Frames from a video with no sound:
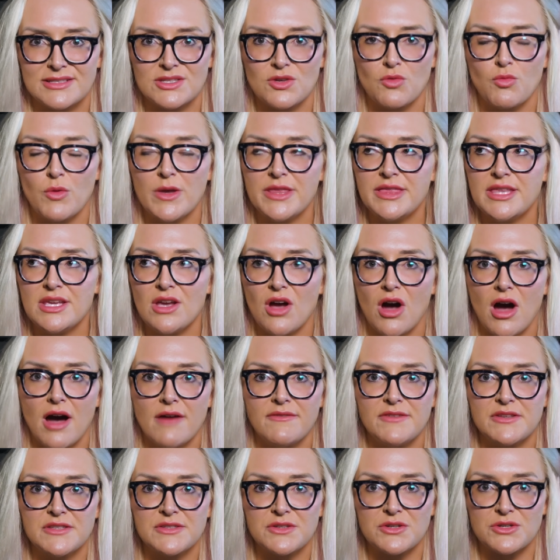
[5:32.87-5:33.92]
So, what the
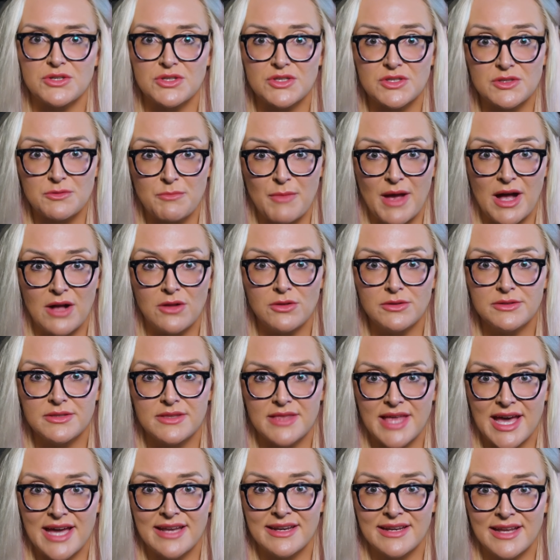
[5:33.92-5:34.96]
officers smelled
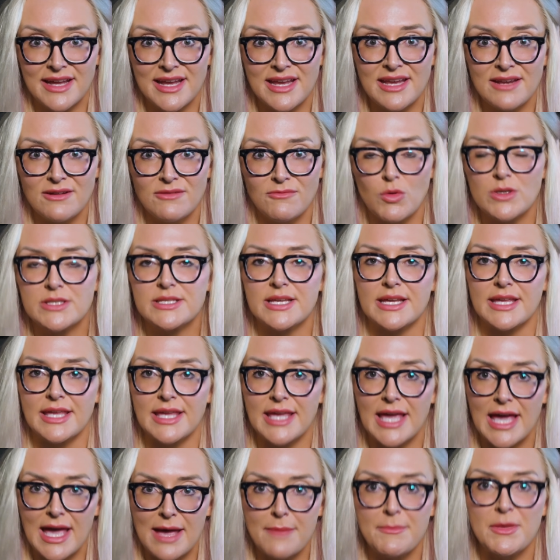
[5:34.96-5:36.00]
that night was a
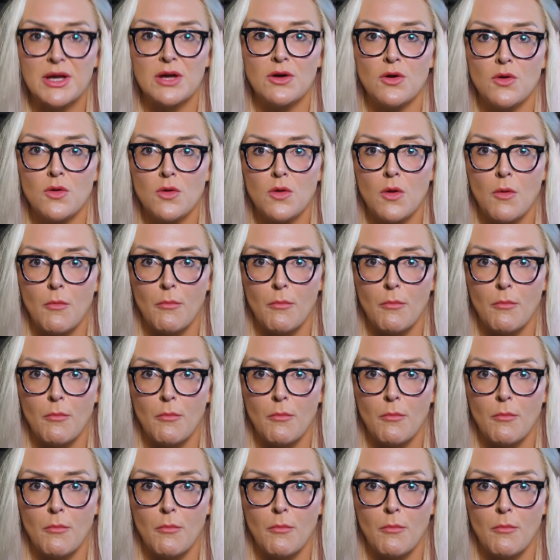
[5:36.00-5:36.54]
chemical